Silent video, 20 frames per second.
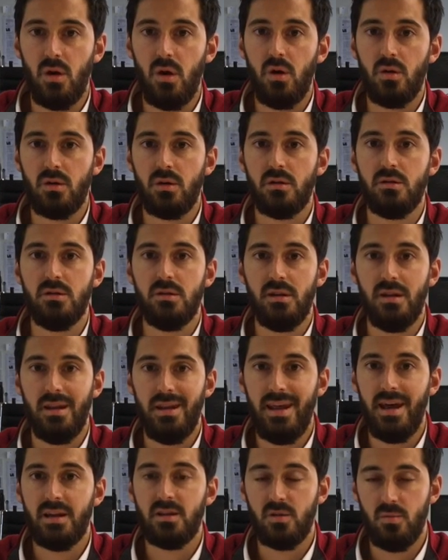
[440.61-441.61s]
on the
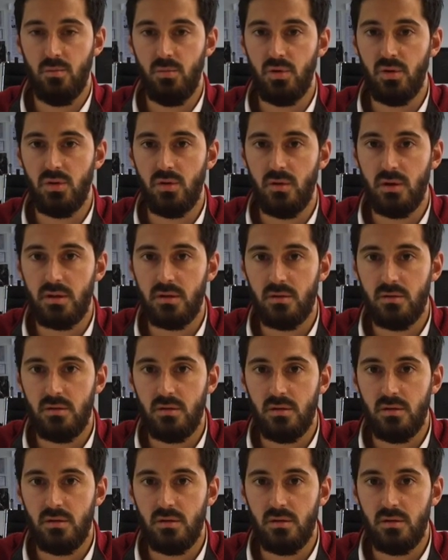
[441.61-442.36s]
net burn rate.